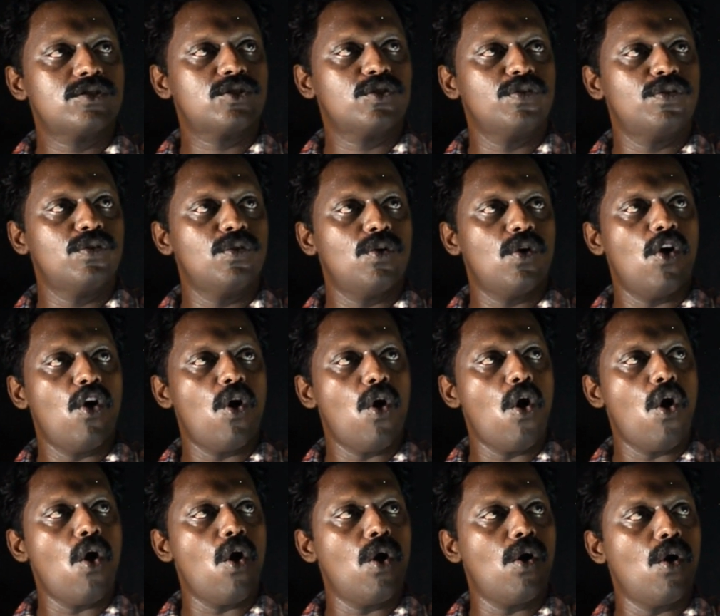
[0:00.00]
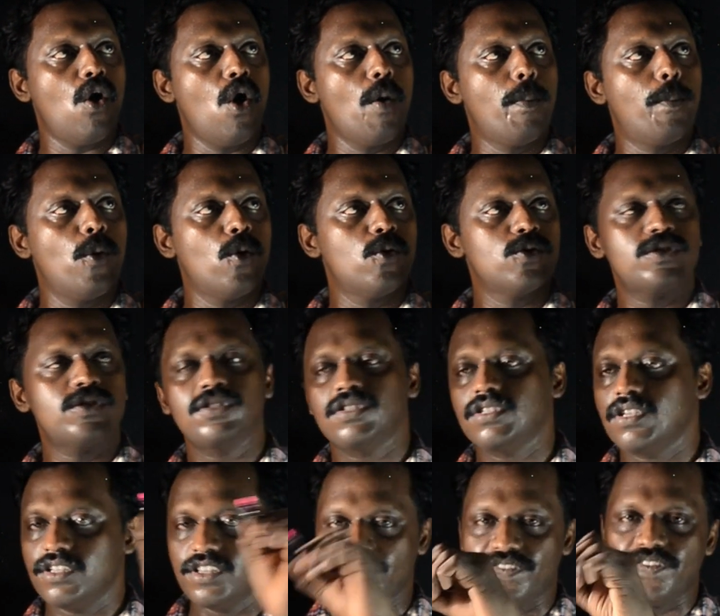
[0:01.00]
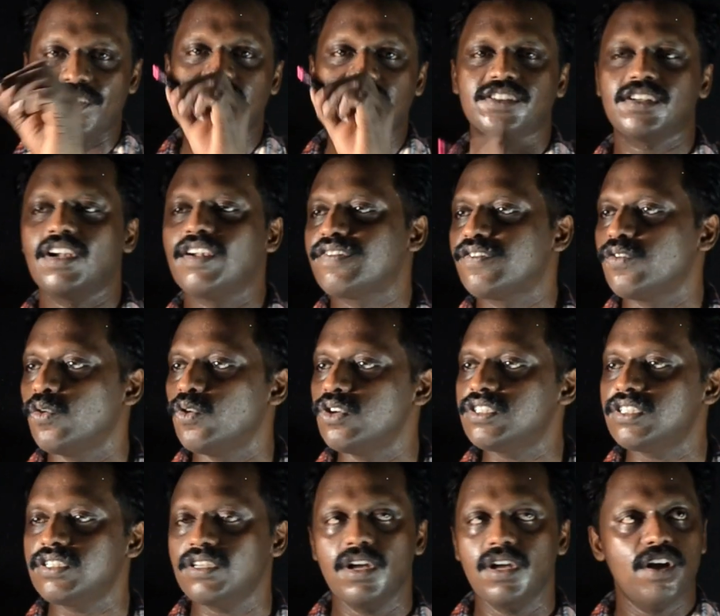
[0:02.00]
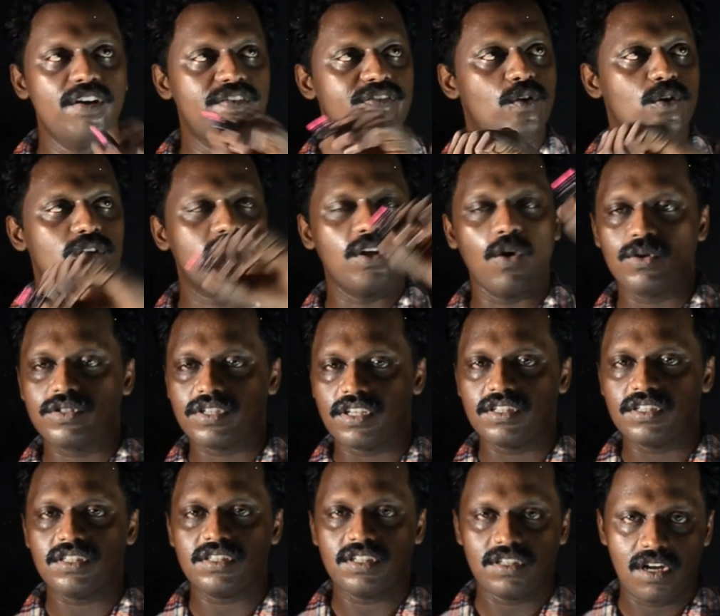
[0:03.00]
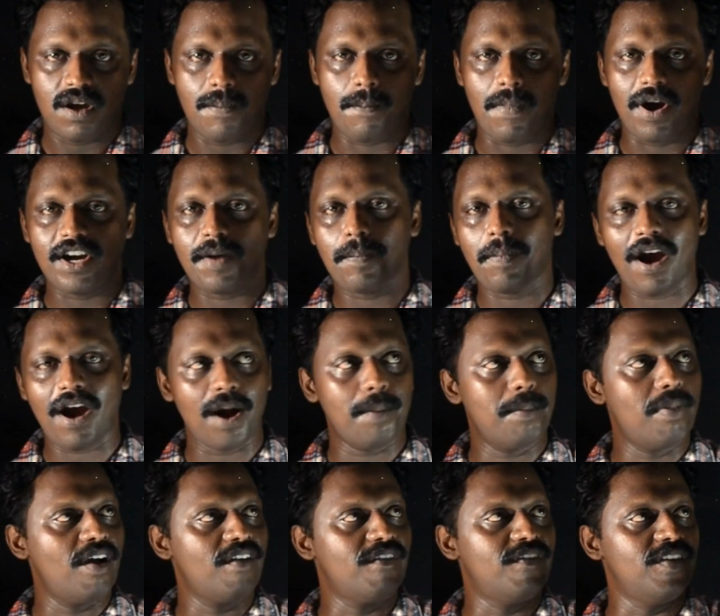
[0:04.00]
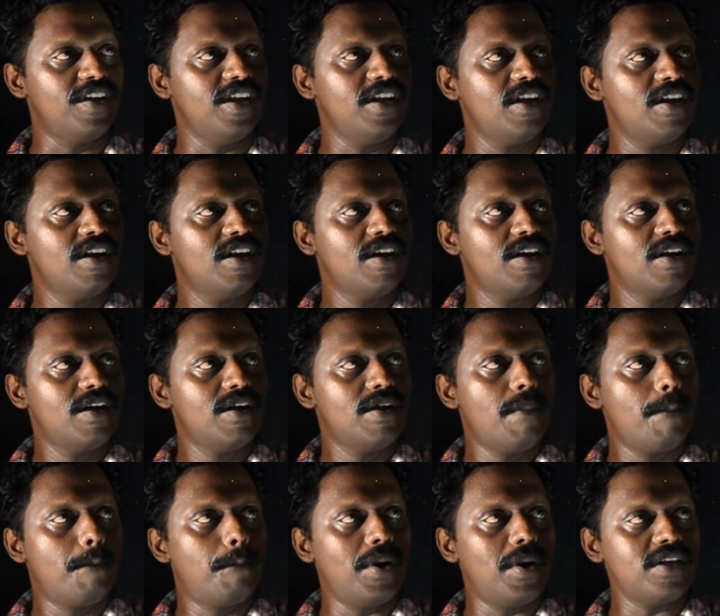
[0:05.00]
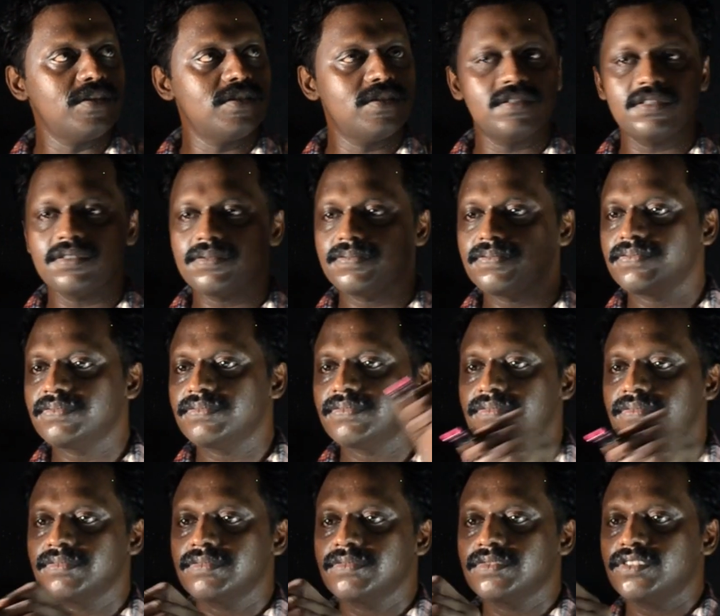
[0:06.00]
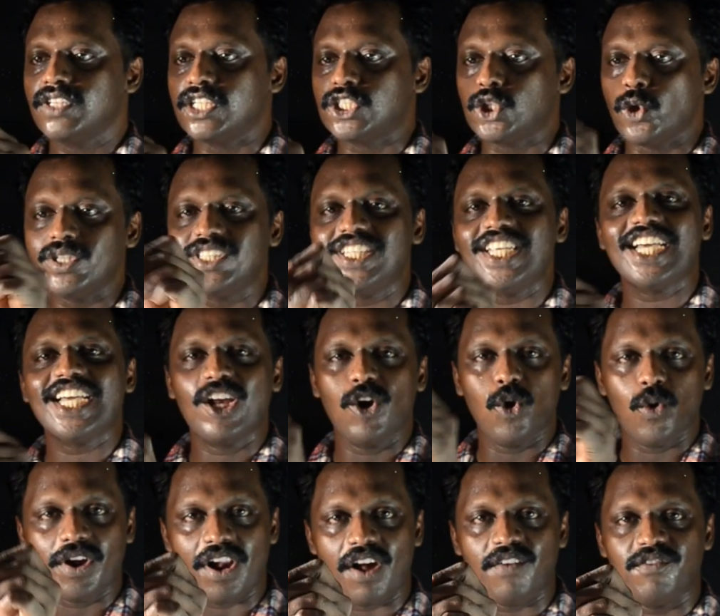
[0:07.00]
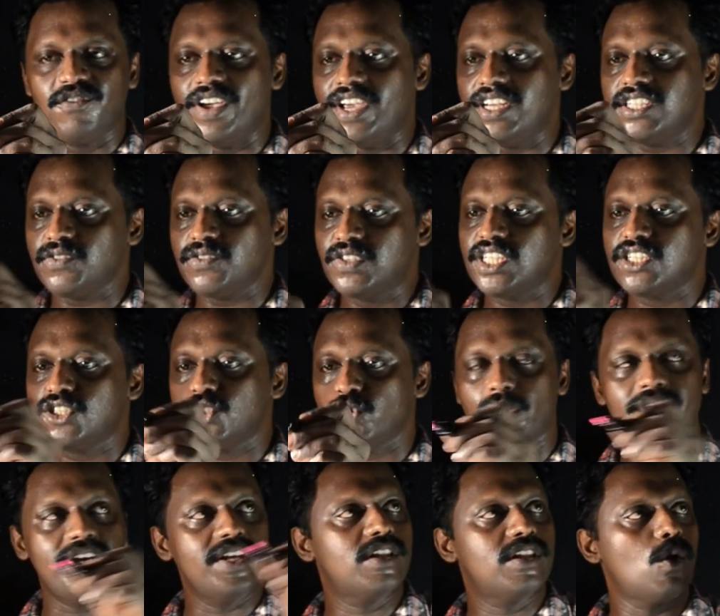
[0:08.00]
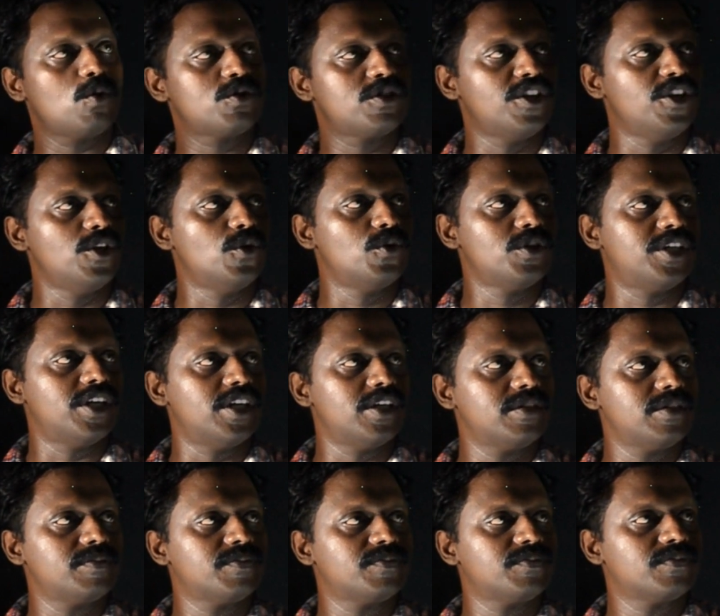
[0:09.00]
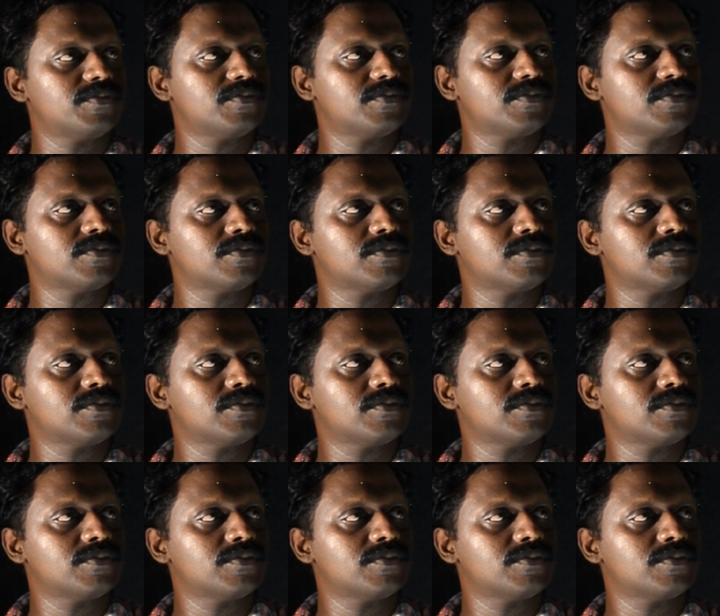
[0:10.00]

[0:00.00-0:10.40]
It has to oppose the frictional force, 4000 multiplied by V, plus the 20 kilogram weight, which is 20,000 Newton,